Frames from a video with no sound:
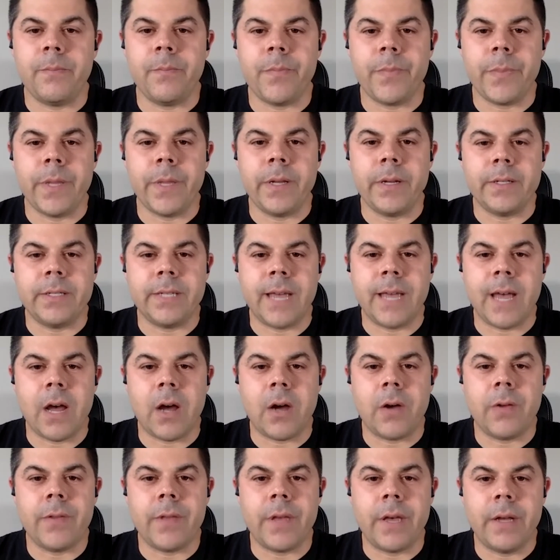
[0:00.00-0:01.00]
in a
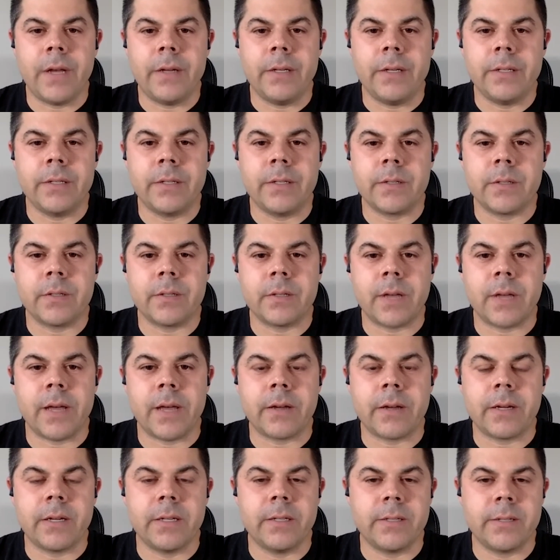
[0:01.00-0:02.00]
town that is I
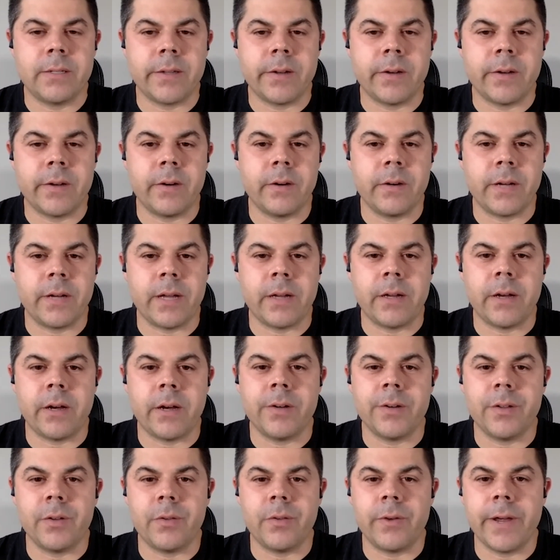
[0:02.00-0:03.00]
consider kind of
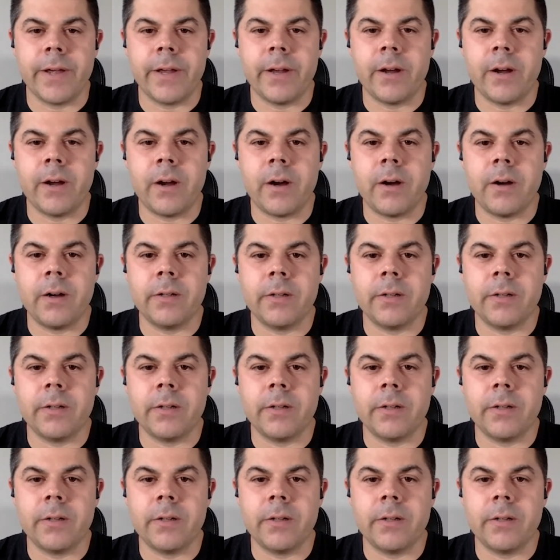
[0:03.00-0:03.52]
under the radar.